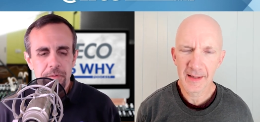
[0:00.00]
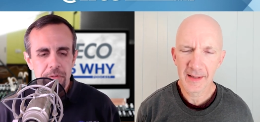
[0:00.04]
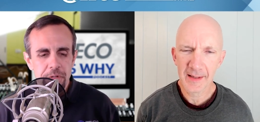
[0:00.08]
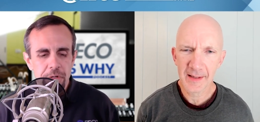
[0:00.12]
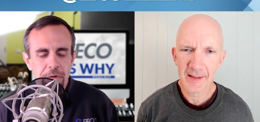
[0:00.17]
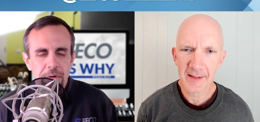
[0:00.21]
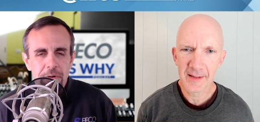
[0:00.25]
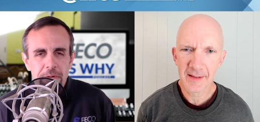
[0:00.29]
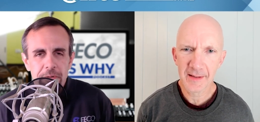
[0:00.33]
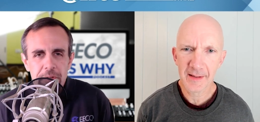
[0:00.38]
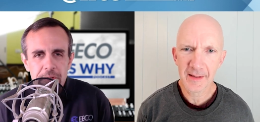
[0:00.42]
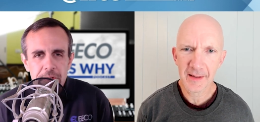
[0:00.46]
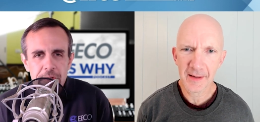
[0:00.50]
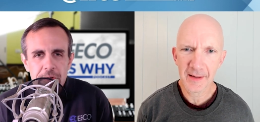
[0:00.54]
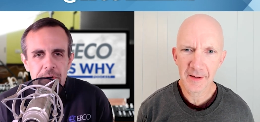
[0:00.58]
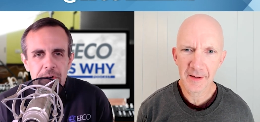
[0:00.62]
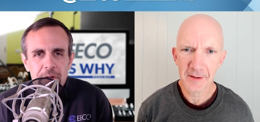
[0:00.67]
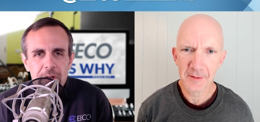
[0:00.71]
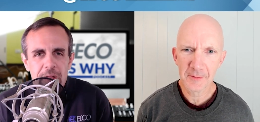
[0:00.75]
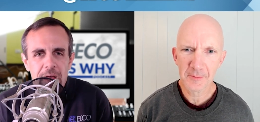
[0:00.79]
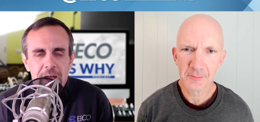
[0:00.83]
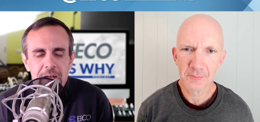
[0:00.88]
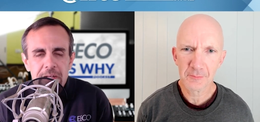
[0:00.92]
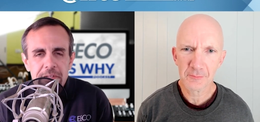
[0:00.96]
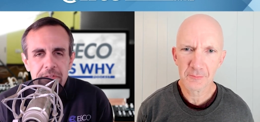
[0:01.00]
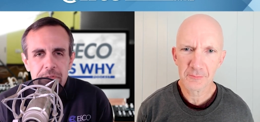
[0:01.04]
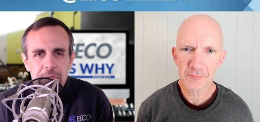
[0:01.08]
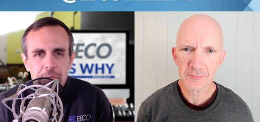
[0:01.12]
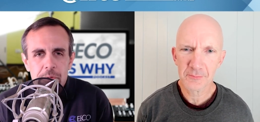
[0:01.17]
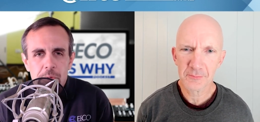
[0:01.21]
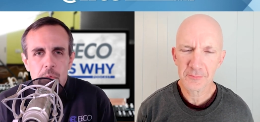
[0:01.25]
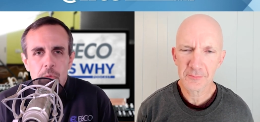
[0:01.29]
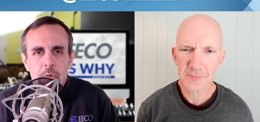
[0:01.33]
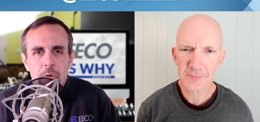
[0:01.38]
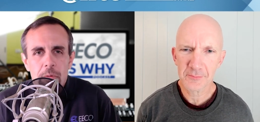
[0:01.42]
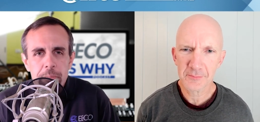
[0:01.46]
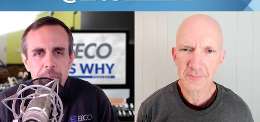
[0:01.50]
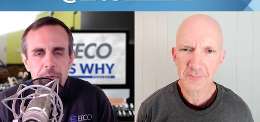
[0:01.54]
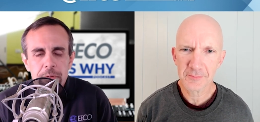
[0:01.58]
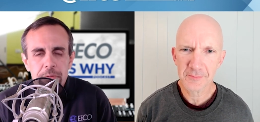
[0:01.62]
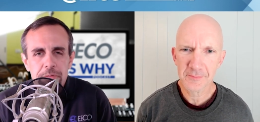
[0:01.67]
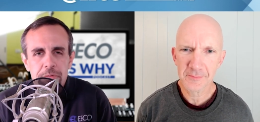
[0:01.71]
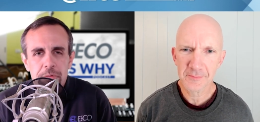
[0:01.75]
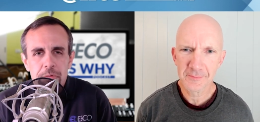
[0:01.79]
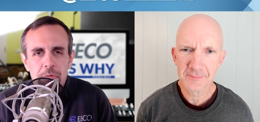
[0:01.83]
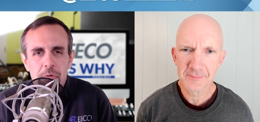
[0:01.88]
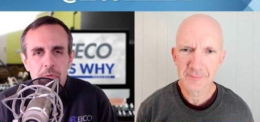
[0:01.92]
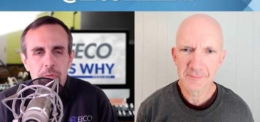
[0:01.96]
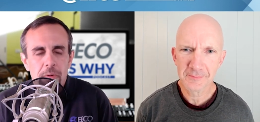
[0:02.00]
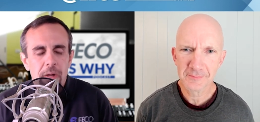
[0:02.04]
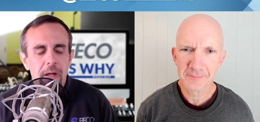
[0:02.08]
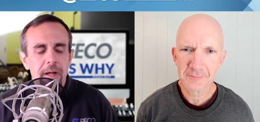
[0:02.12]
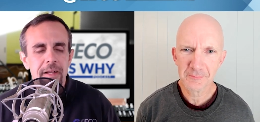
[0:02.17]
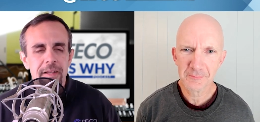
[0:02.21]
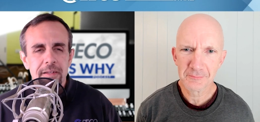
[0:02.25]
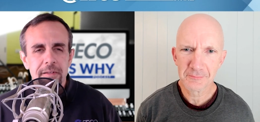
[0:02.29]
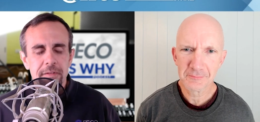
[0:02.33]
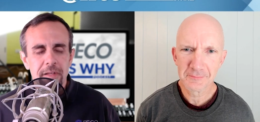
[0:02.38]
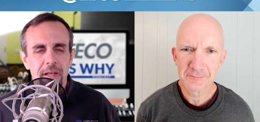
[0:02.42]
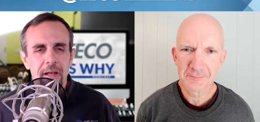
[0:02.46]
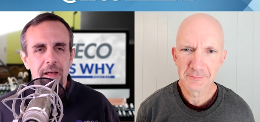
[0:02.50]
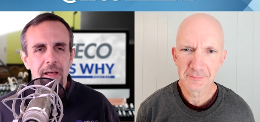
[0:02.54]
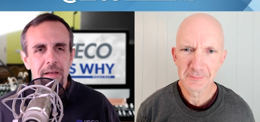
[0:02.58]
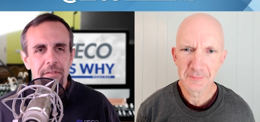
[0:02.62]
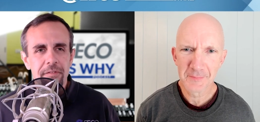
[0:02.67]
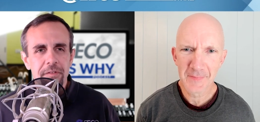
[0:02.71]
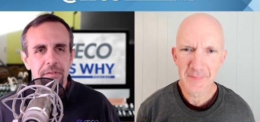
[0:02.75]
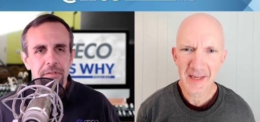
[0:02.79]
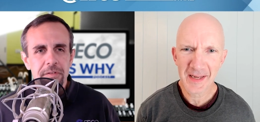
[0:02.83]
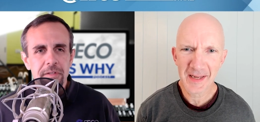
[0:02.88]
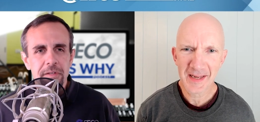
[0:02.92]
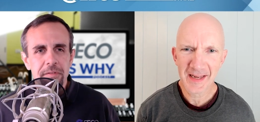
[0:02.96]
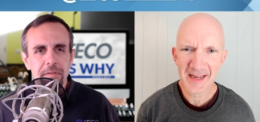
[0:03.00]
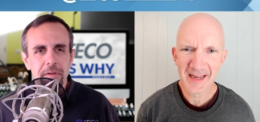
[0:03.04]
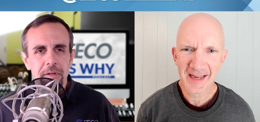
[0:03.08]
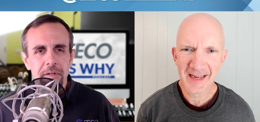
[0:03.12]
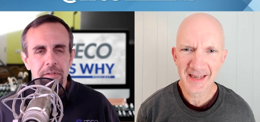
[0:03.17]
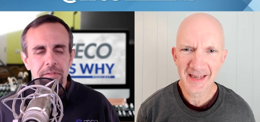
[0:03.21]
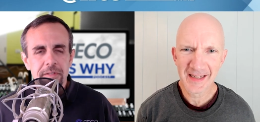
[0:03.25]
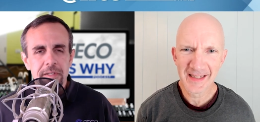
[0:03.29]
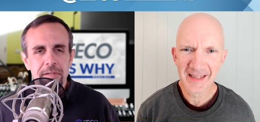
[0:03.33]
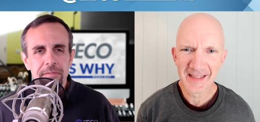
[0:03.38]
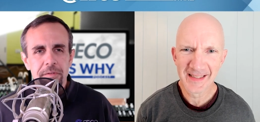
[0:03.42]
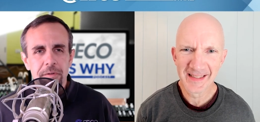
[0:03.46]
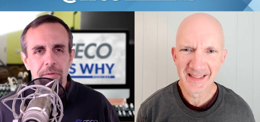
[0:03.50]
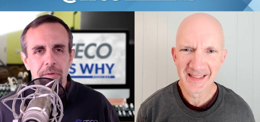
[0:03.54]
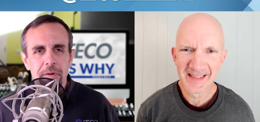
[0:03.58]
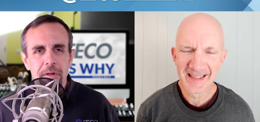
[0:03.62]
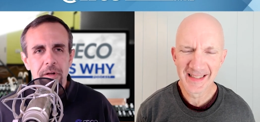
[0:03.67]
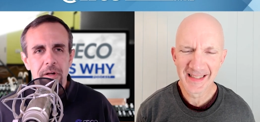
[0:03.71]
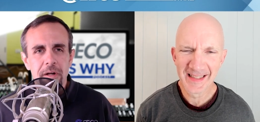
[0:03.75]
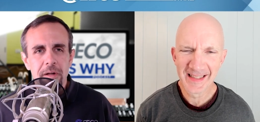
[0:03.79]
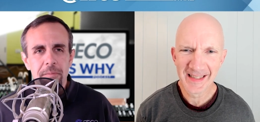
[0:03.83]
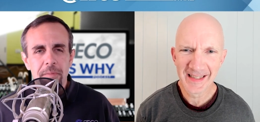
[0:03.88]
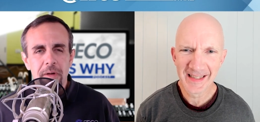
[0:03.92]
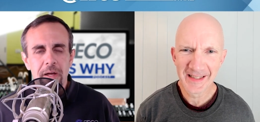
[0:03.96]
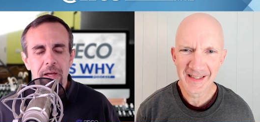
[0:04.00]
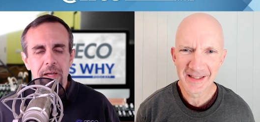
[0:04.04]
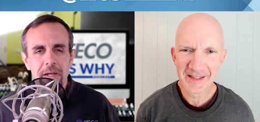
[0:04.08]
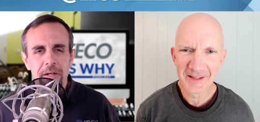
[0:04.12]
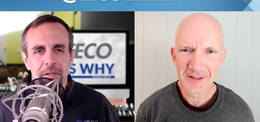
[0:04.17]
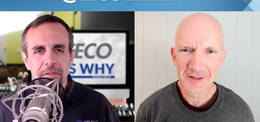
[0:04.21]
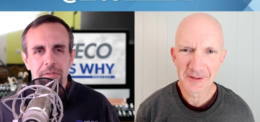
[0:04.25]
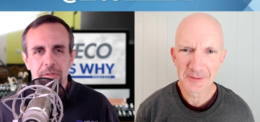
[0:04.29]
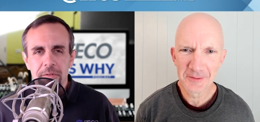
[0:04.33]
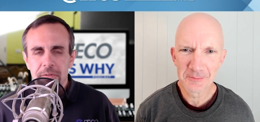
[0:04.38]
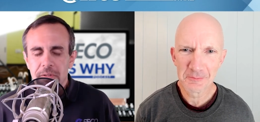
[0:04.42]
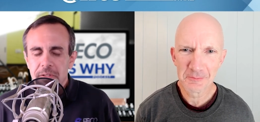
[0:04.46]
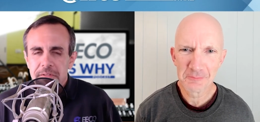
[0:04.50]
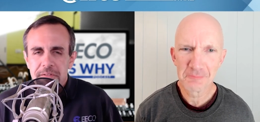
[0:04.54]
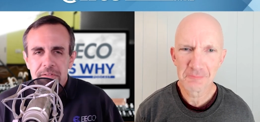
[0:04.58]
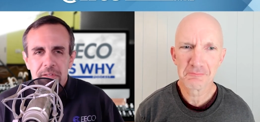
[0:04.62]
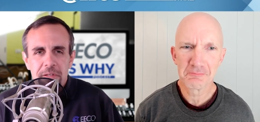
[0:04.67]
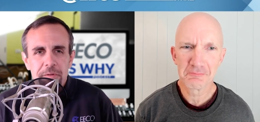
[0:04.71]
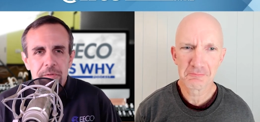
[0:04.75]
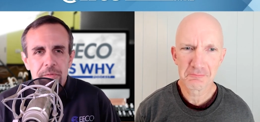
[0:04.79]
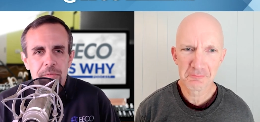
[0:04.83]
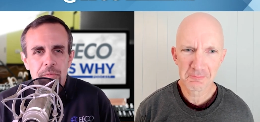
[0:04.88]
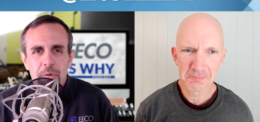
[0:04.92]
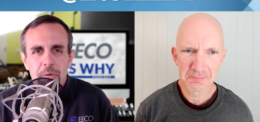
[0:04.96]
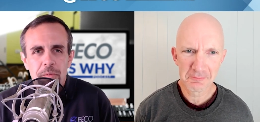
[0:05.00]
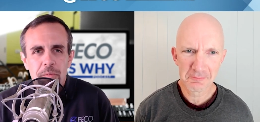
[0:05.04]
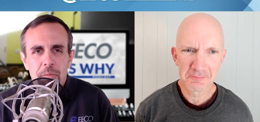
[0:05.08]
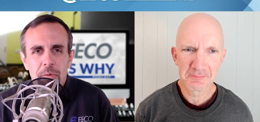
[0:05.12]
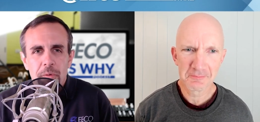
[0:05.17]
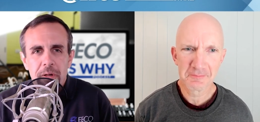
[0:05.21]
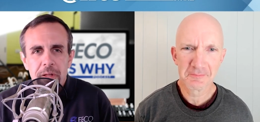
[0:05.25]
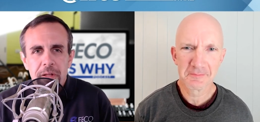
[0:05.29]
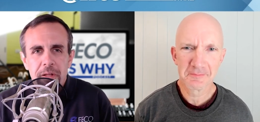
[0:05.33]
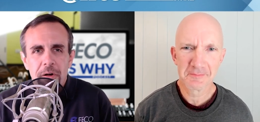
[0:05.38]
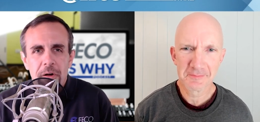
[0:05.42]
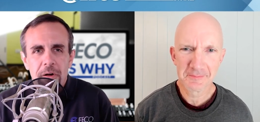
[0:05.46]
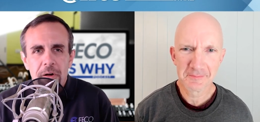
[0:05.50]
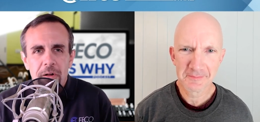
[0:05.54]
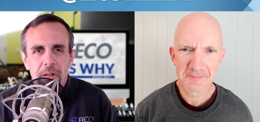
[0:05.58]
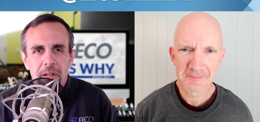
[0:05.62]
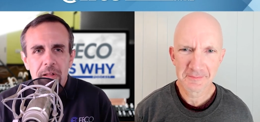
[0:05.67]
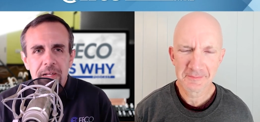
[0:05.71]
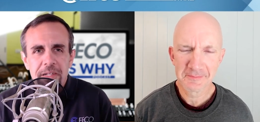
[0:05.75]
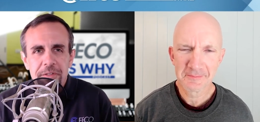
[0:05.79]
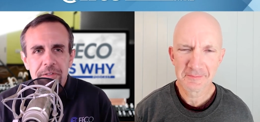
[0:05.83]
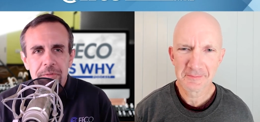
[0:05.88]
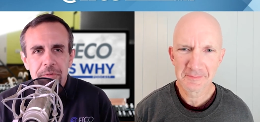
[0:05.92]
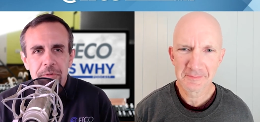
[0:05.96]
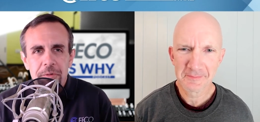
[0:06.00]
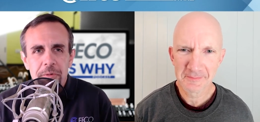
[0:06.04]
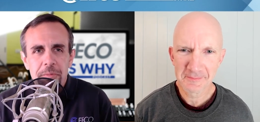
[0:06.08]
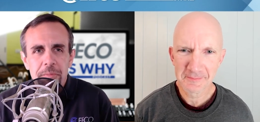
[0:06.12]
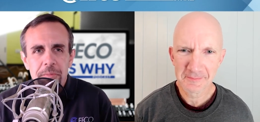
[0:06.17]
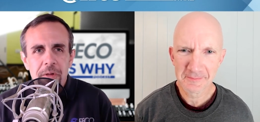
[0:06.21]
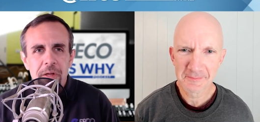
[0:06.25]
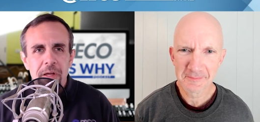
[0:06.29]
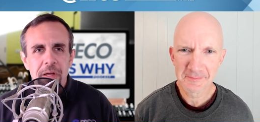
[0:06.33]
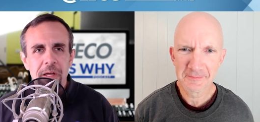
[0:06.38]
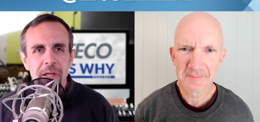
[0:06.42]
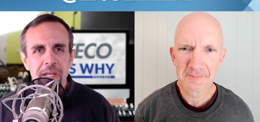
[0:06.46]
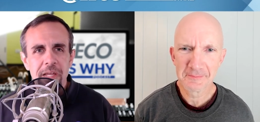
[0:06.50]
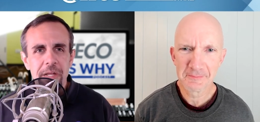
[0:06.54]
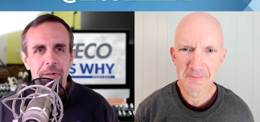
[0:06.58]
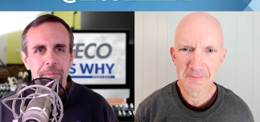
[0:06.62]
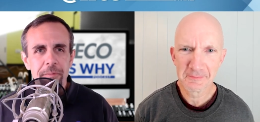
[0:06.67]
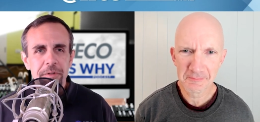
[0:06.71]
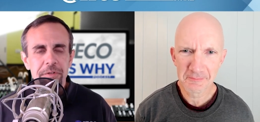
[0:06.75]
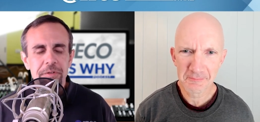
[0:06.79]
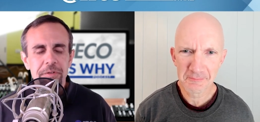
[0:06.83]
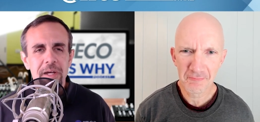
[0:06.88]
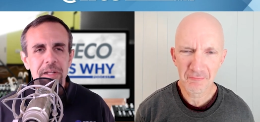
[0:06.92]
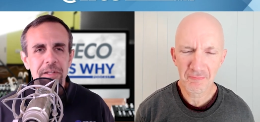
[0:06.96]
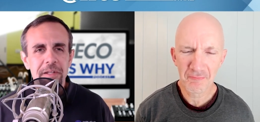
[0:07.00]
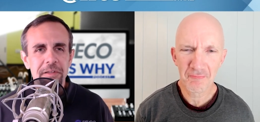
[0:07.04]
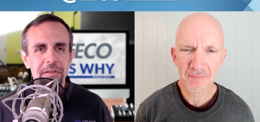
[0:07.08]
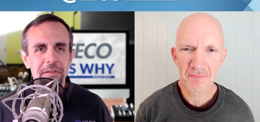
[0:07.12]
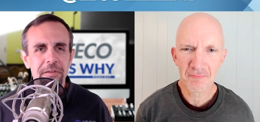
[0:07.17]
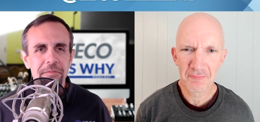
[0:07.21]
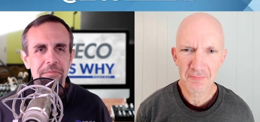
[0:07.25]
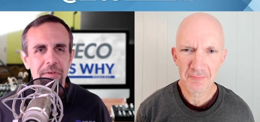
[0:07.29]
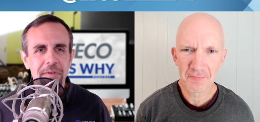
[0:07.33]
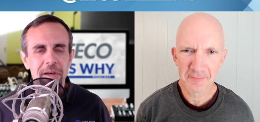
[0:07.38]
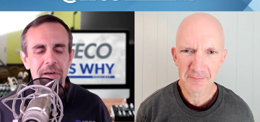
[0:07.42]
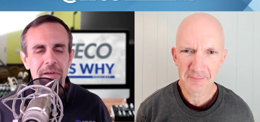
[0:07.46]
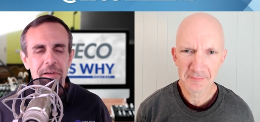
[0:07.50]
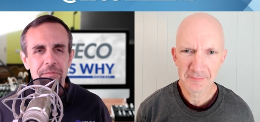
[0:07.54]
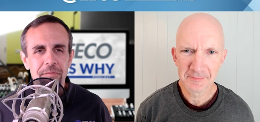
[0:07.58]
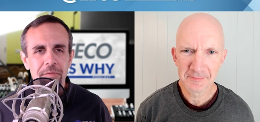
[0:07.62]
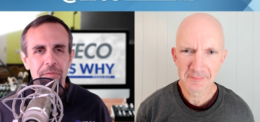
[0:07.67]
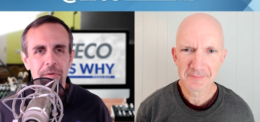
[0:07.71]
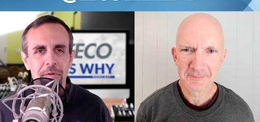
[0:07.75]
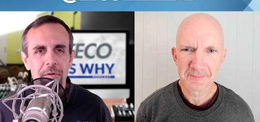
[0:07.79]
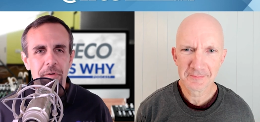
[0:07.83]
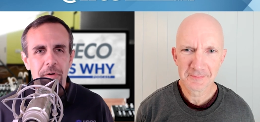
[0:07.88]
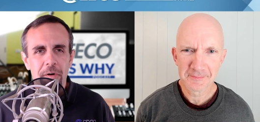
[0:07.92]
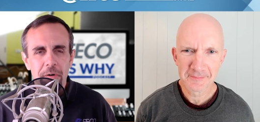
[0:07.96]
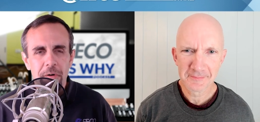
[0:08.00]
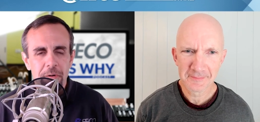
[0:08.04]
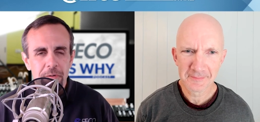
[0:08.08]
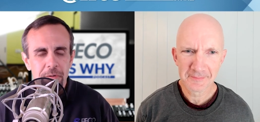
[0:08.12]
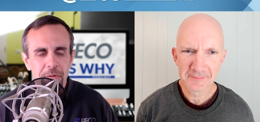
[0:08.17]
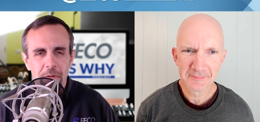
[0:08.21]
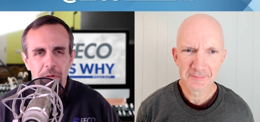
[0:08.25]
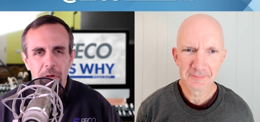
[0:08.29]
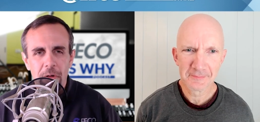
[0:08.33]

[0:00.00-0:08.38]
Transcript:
Speaker 1: You're in you're in a high school or a middle school. I got I have a seventh a seventh grader at my house. So let's say we're we're in her classroom and we're trying to define for